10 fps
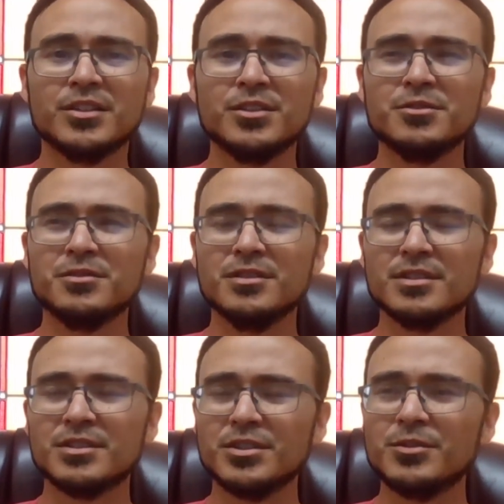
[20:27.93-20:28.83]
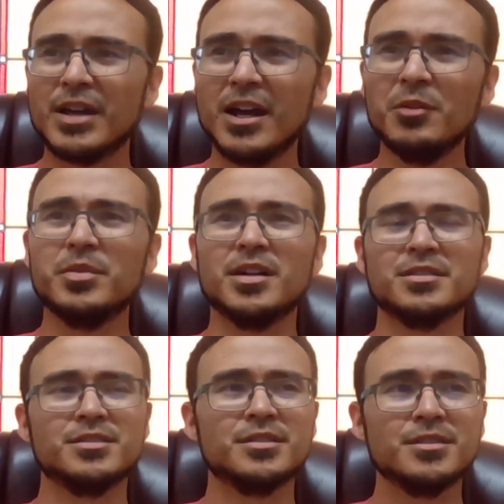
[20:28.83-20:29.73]
to to help
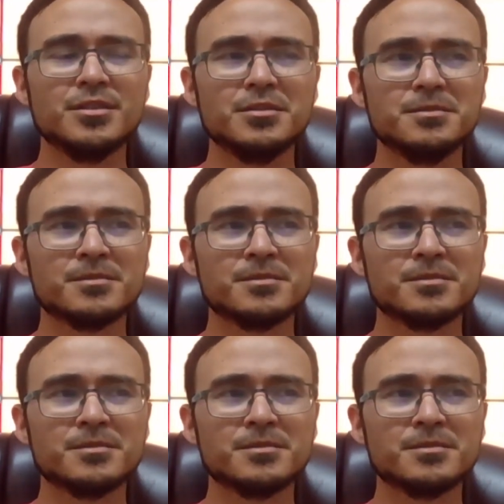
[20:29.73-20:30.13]
us to